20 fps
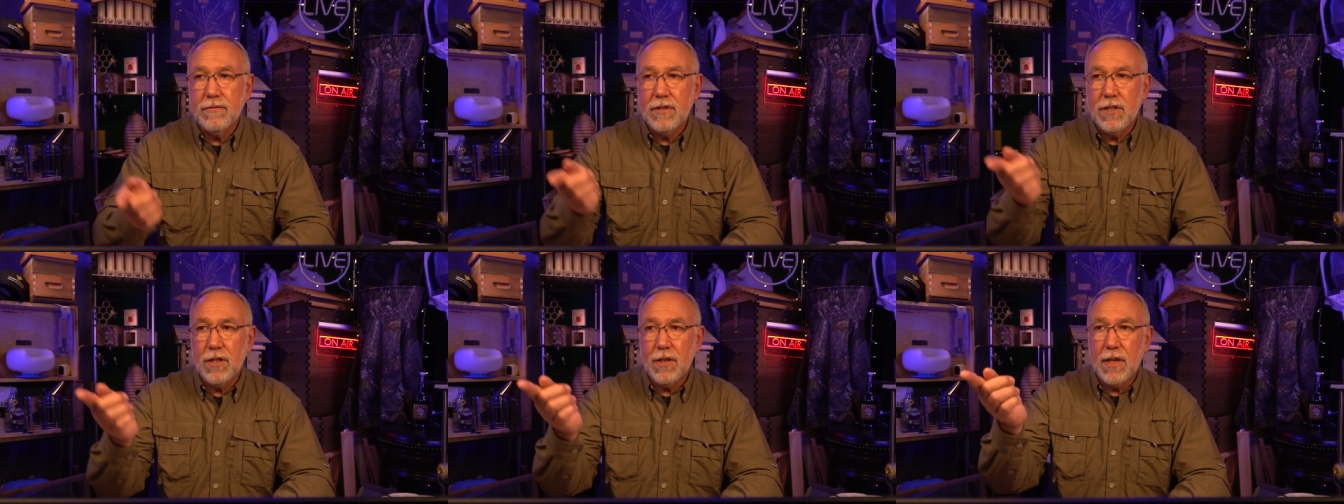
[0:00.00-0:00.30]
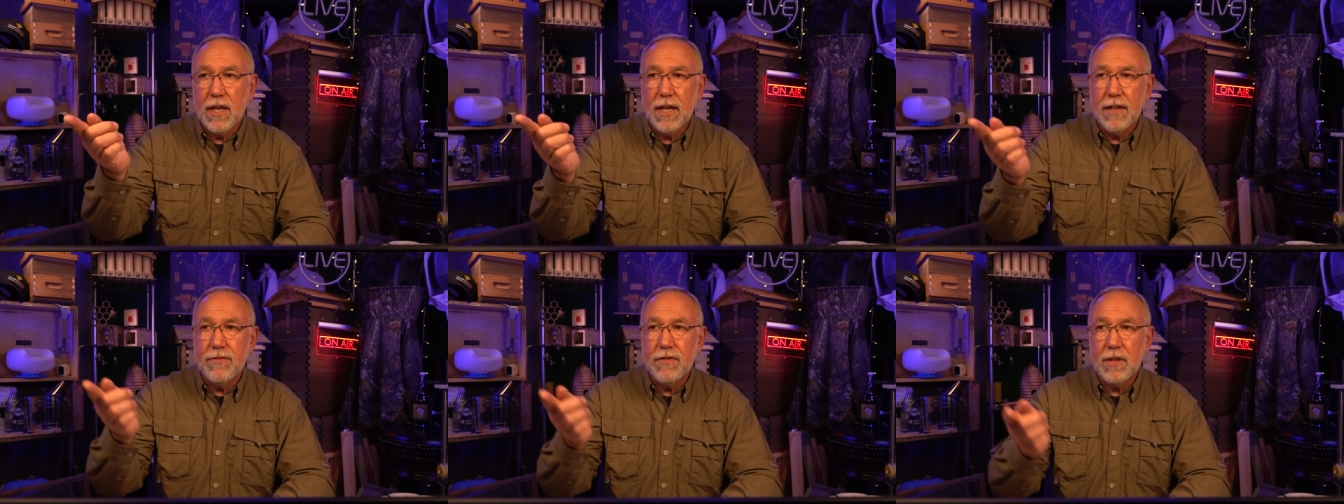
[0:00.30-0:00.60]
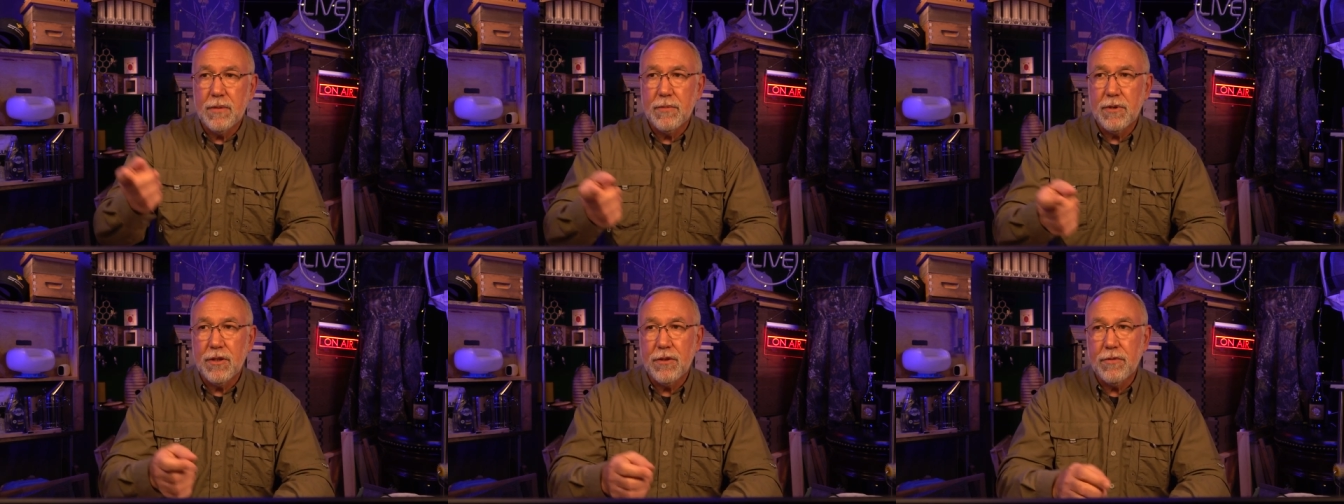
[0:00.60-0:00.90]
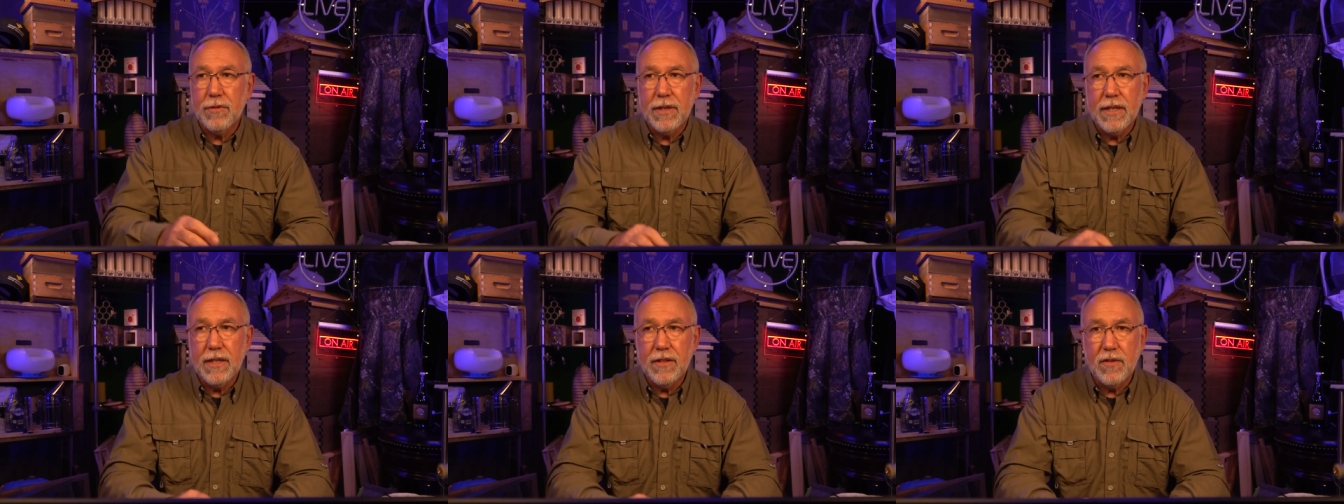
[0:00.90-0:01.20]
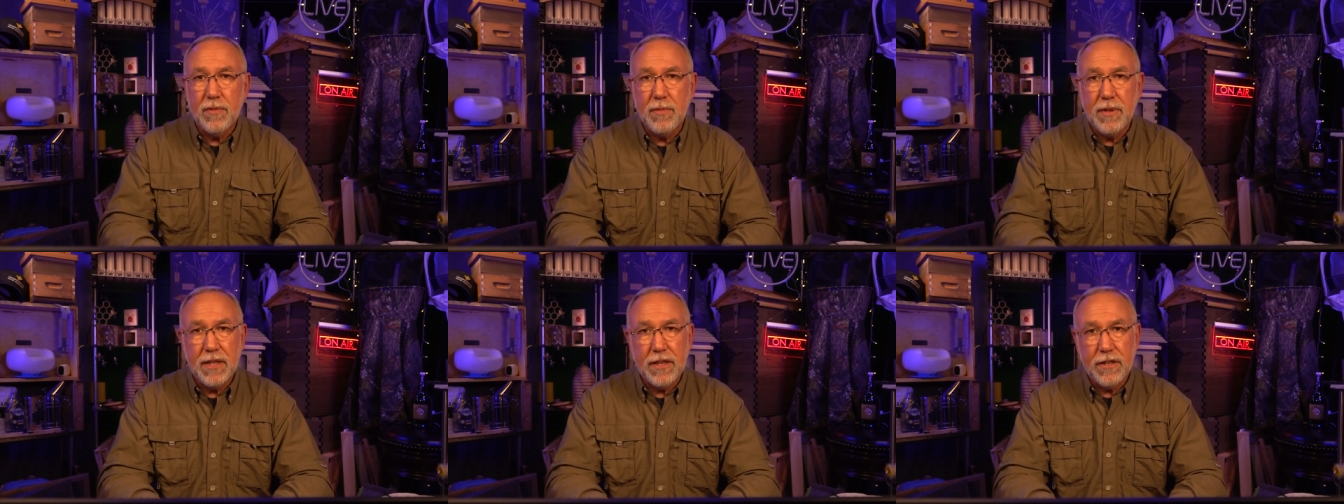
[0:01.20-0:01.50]
you know hive number three
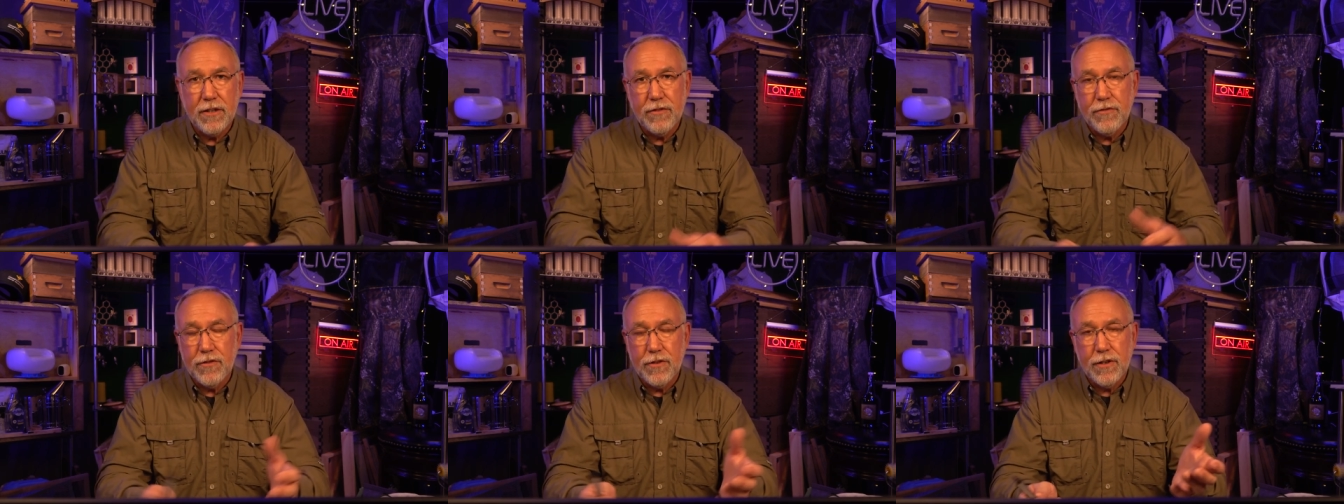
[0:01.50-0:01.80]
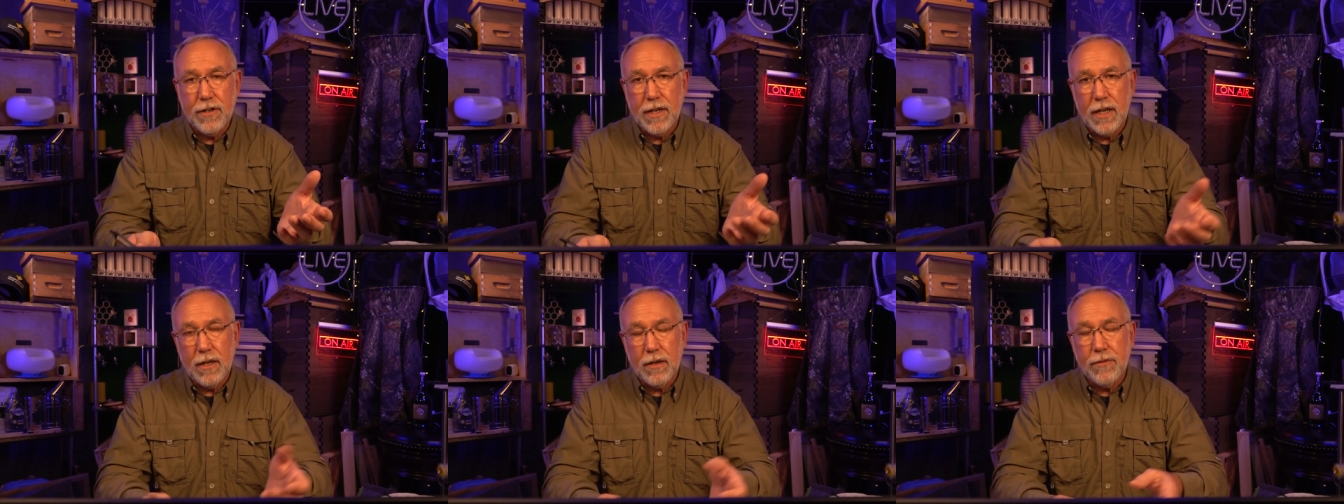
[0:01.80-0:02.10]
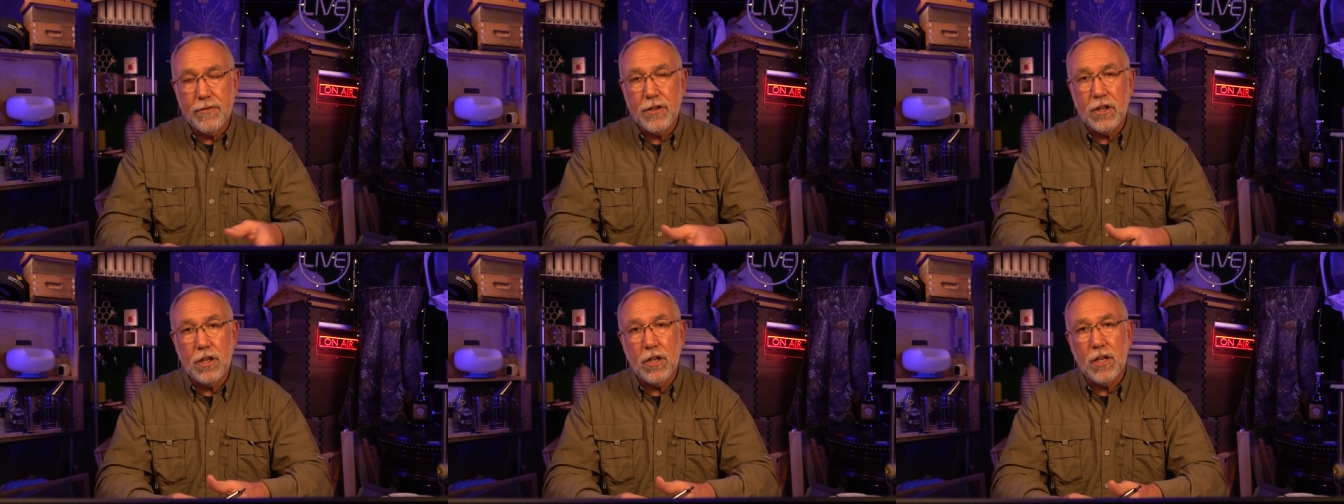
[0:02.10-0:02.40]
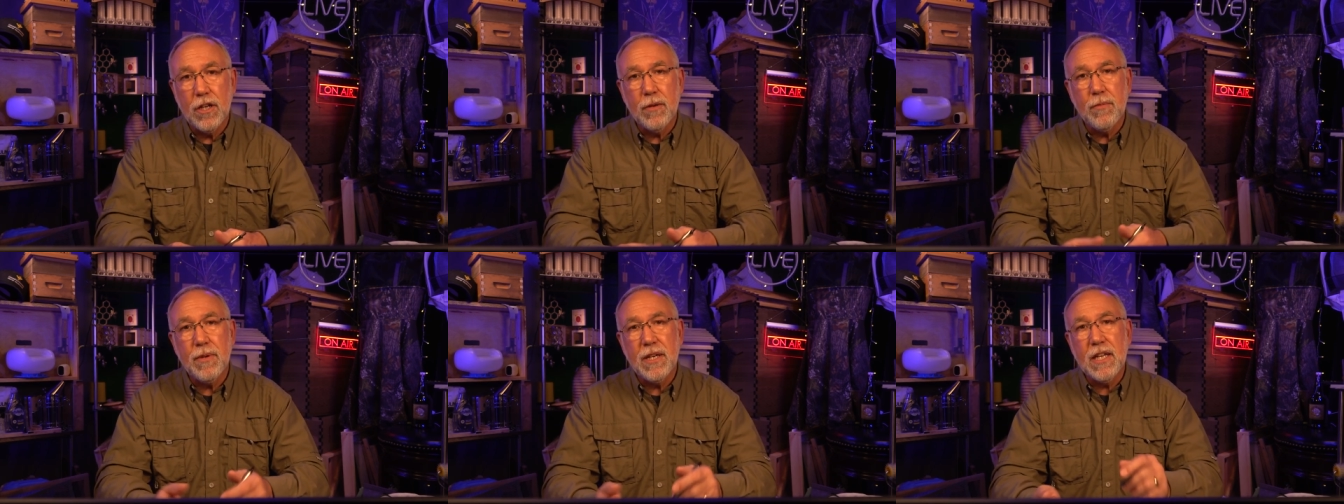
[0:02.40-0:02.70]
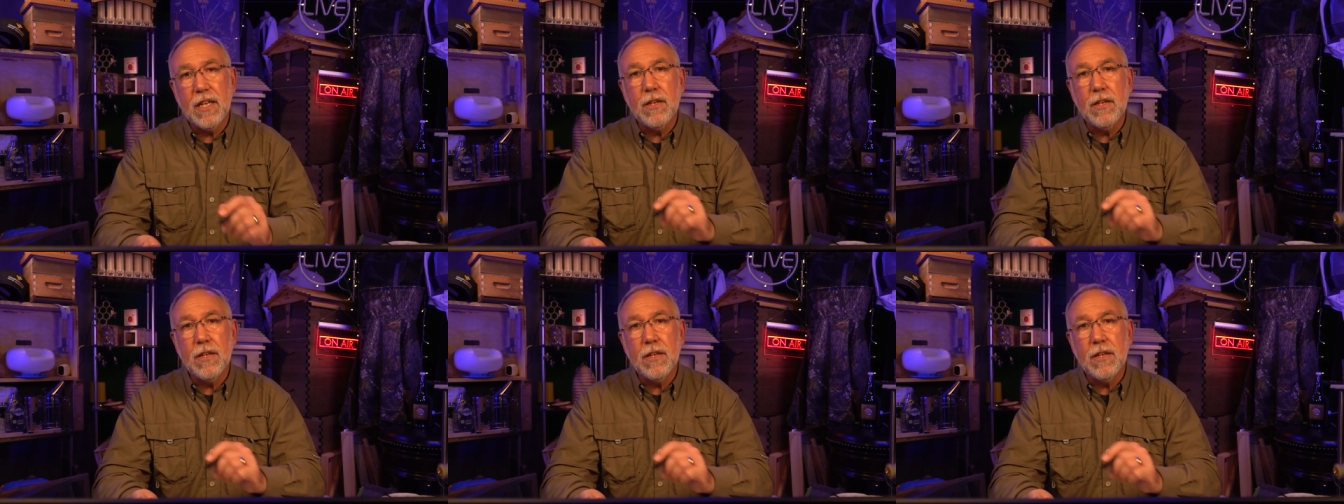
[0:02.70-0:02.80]
has been there for however long but